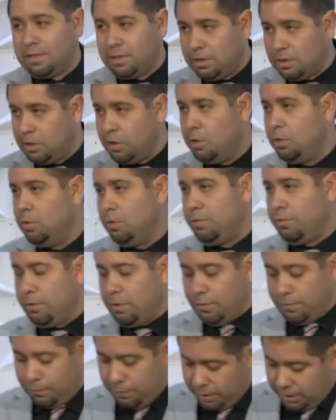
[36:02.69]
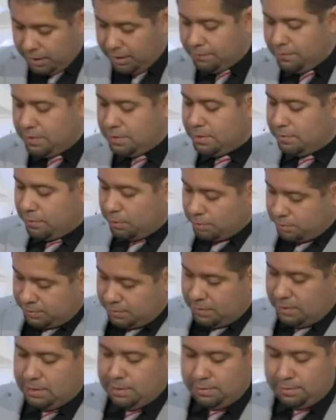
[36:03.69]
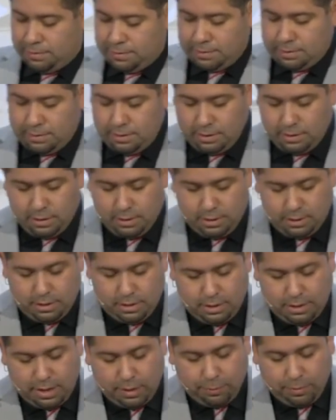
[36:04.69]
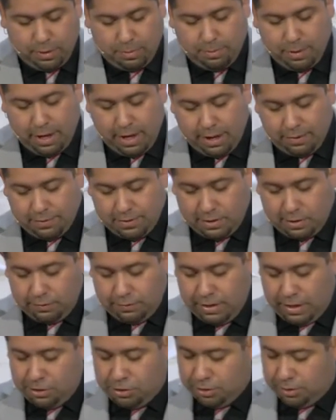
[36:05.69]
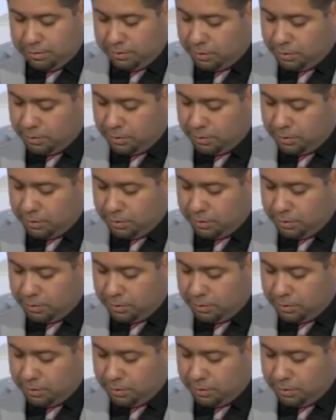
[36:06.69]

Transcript: alone for the forgiveness of our sins that we may have salvation.